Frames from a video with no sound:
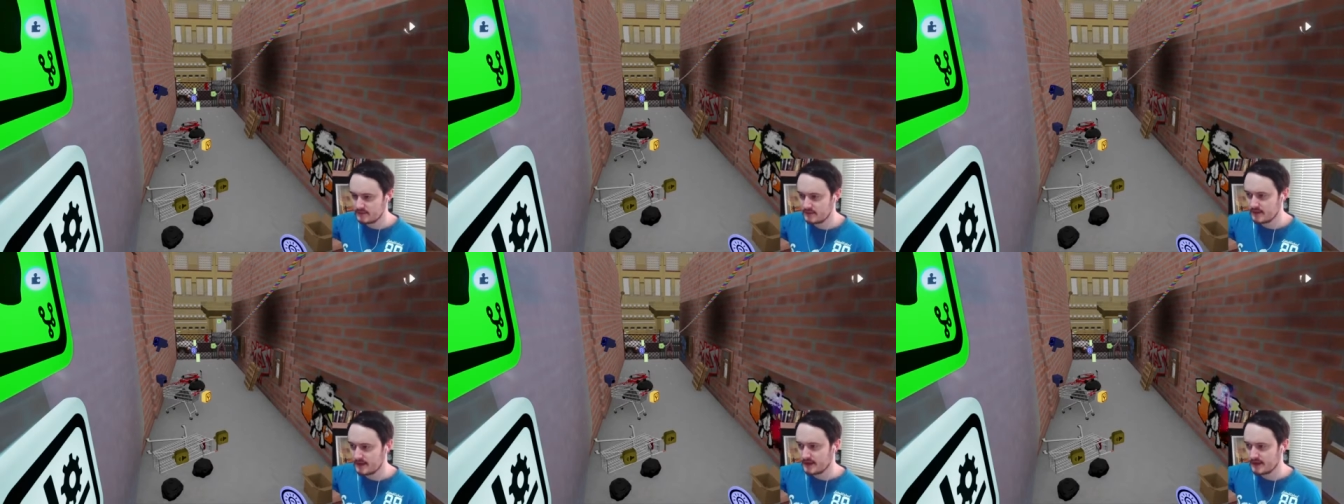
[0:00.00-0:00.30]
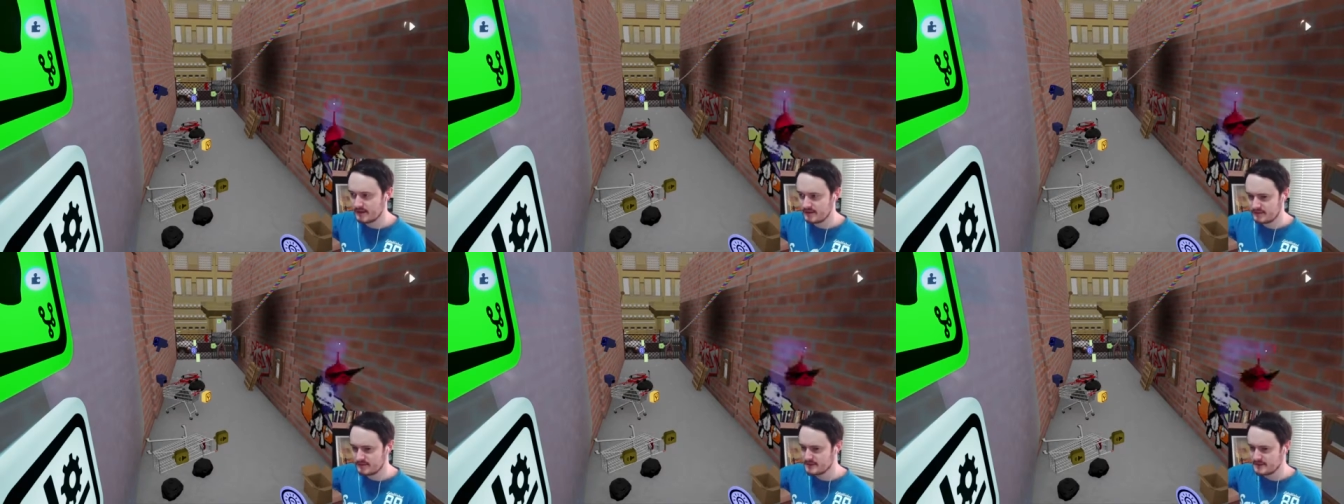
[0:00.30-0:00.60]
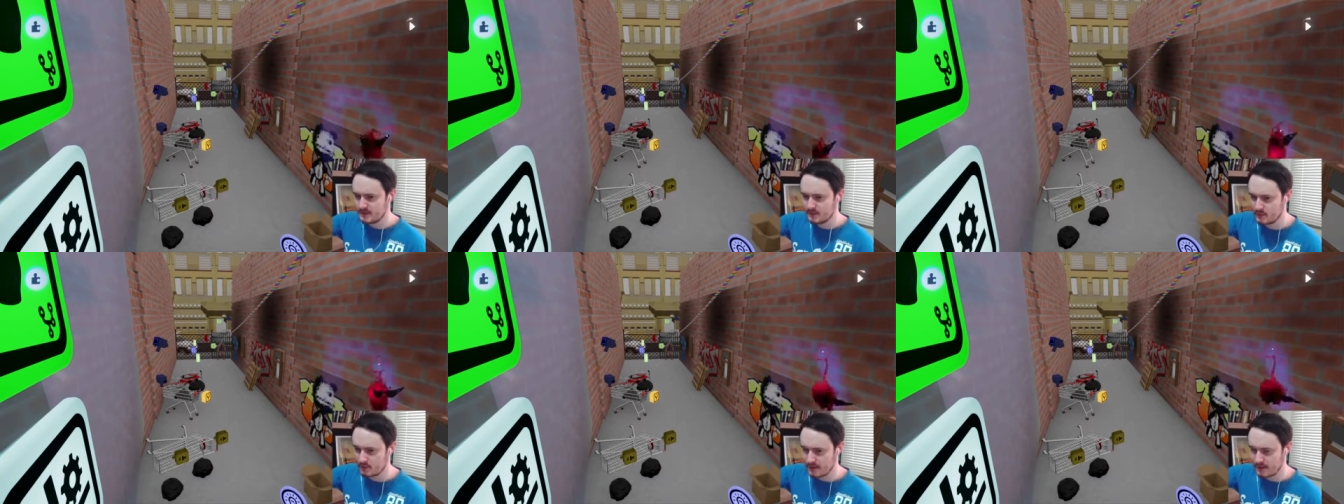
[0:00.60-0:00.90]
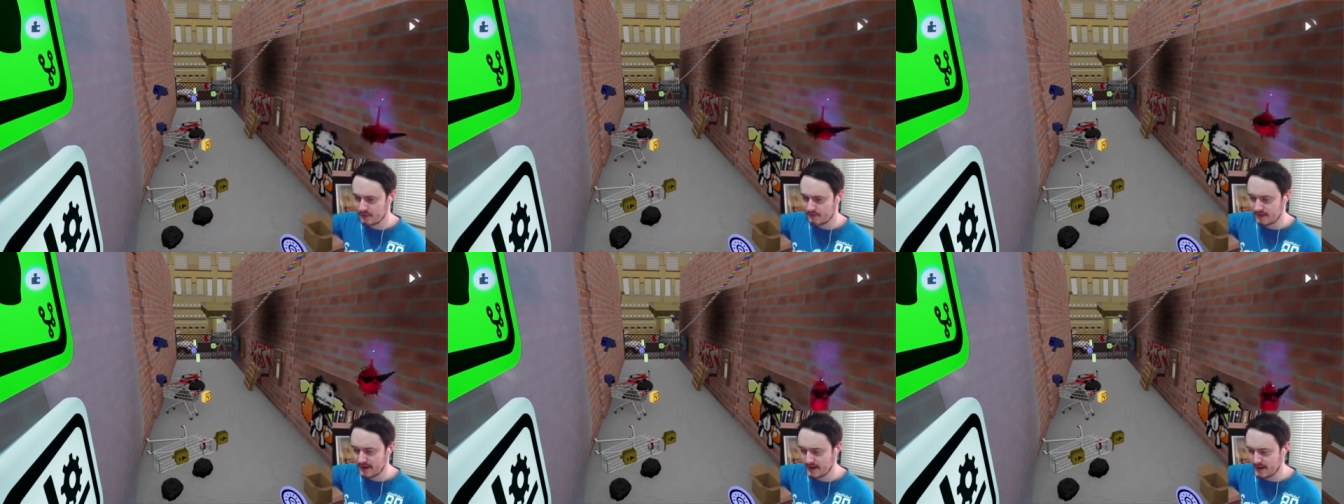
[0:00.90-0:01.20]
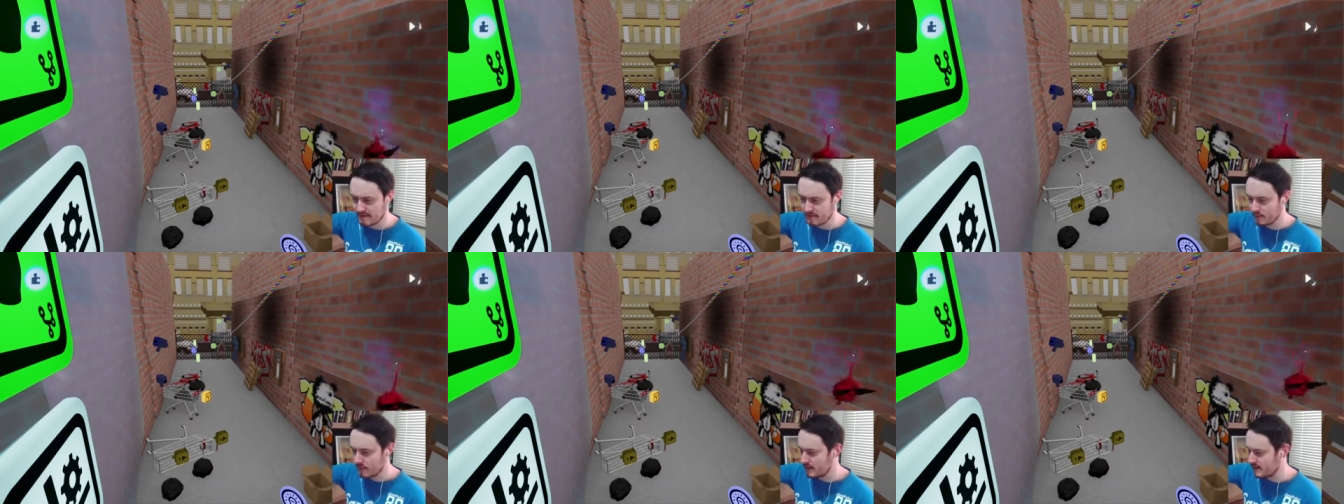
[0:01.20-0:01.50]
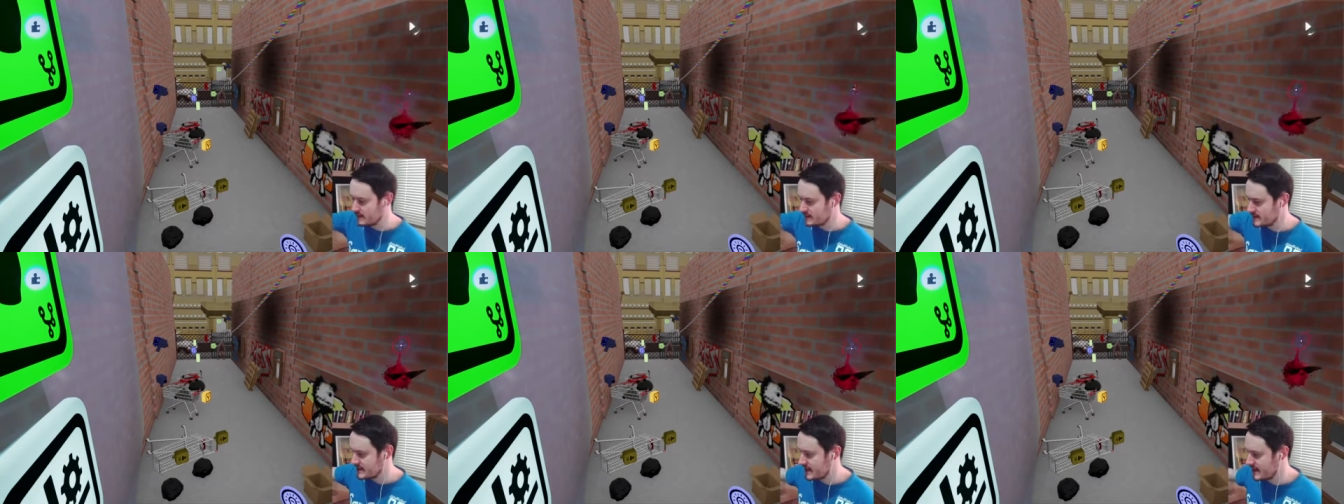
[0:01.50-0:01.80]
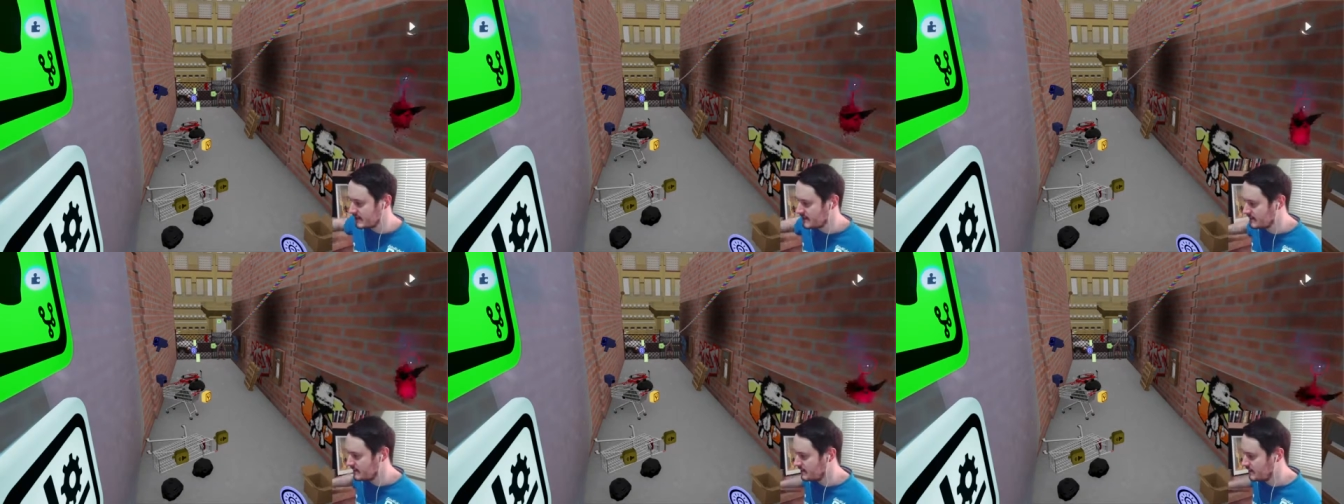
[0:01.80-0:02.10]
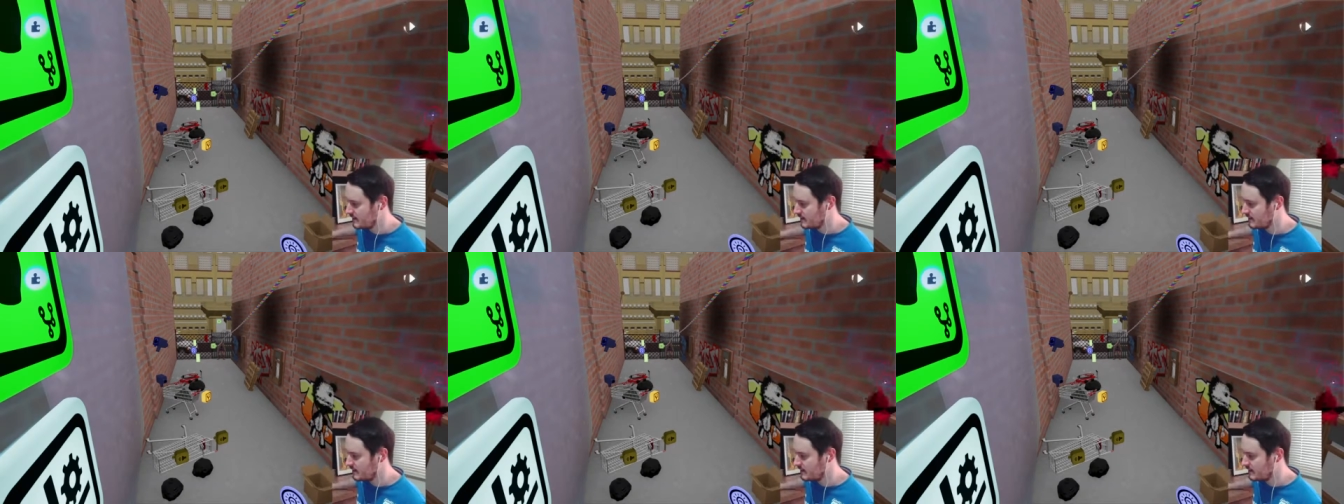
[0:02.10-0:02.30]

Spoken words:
like 0.5, 1 second.